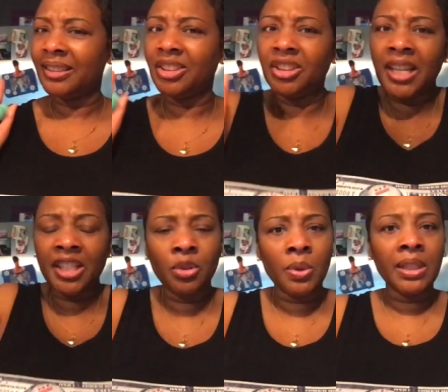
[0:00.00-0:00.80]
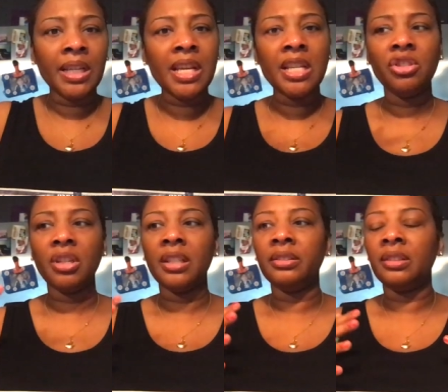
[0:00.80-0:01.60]
genuinely
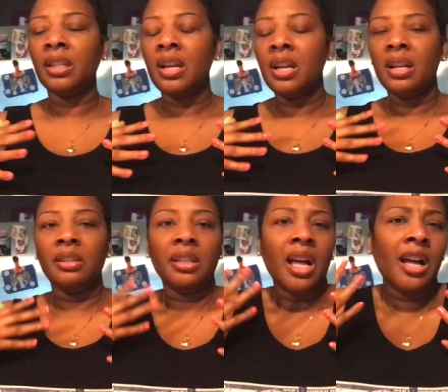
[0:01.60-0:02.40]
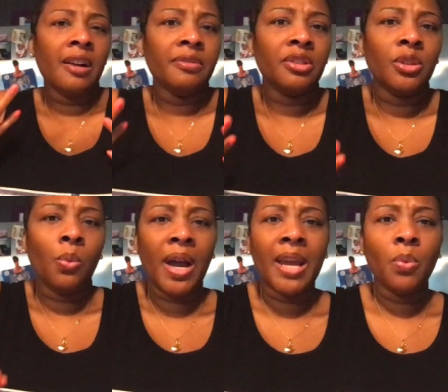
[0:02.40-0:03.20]
just loves the
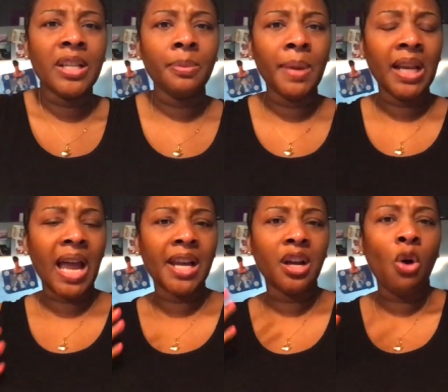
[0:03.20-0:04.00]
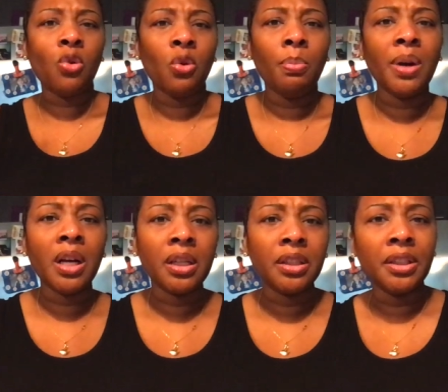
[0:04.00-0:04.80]
way we smell like cocoa
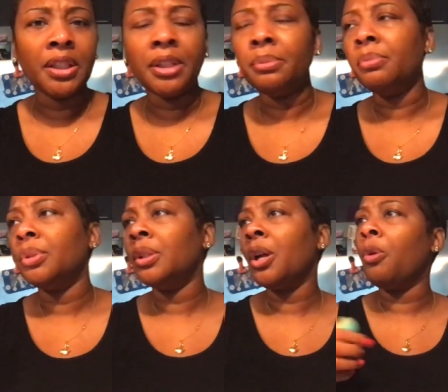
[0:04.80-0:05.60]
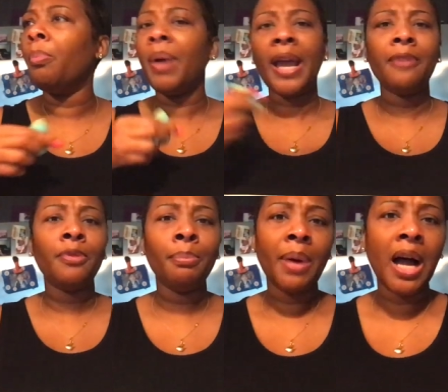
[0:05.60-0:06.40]
butter and you know bath
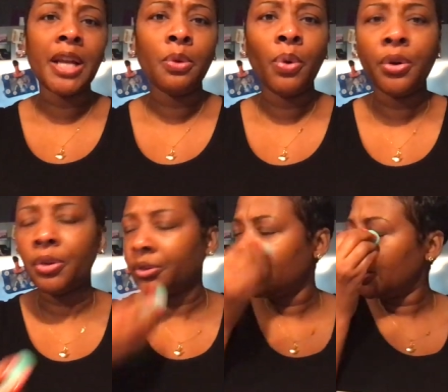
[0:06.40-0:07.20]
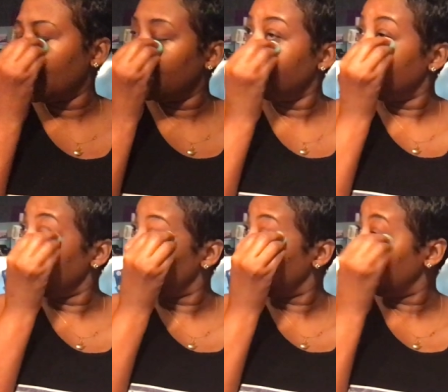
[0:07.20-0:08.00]
and body works
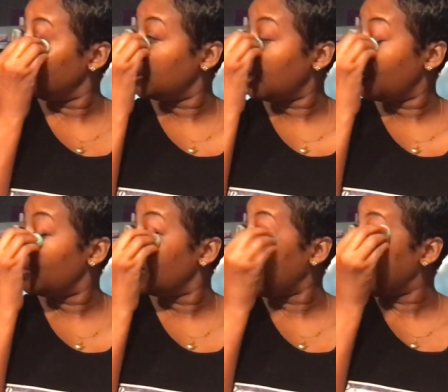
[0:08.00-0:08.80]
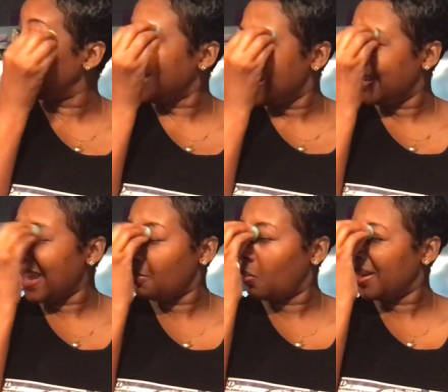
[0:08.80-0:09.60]
and you know like and
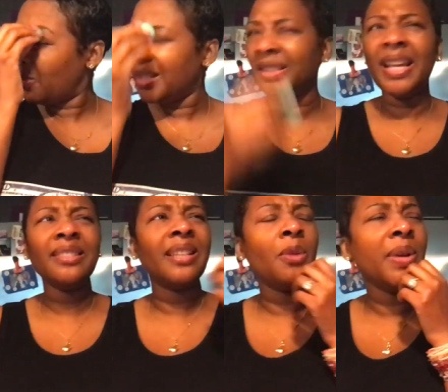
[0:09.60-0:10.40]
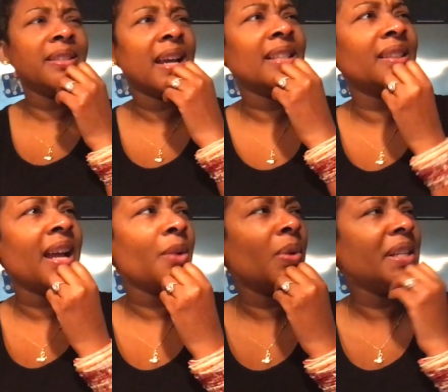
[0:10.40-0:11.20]
that we what did they say we taste
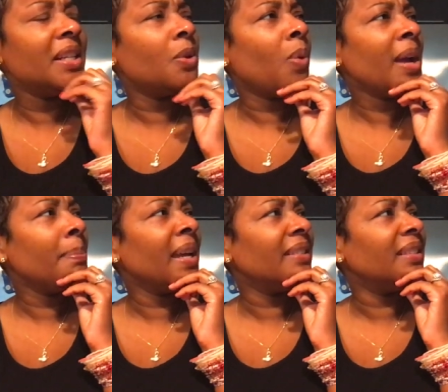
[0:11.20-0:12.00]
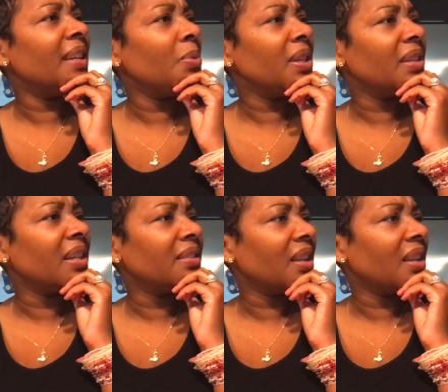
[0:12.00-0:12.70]
like what did the white man say we taste